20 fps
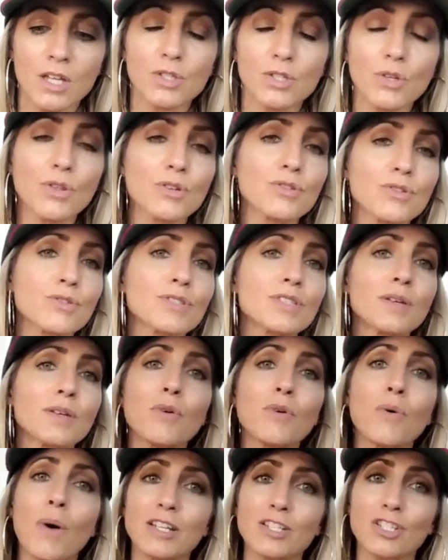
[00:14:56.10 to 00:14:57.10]
So, those are
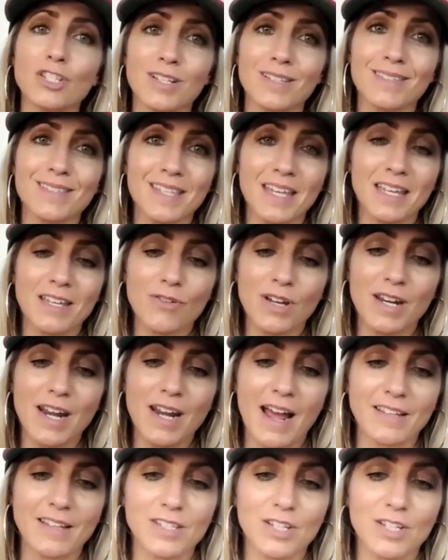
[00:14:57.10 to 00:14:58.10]
some questions that you can
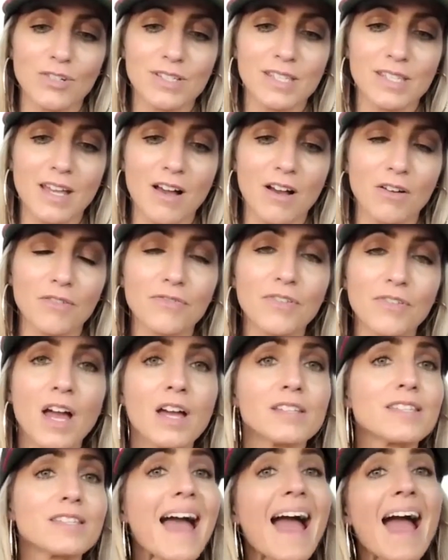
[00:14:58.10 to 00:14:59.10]
ask yourself
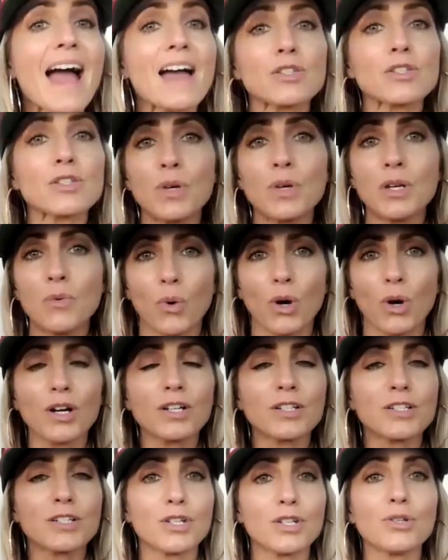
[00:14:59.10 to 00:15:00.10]
as we
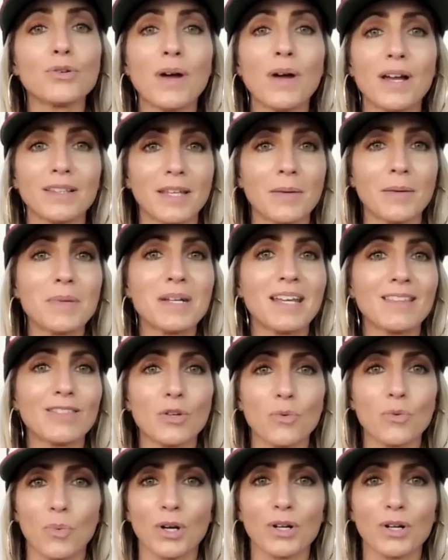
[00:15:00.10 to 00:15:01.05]
work to eliminate the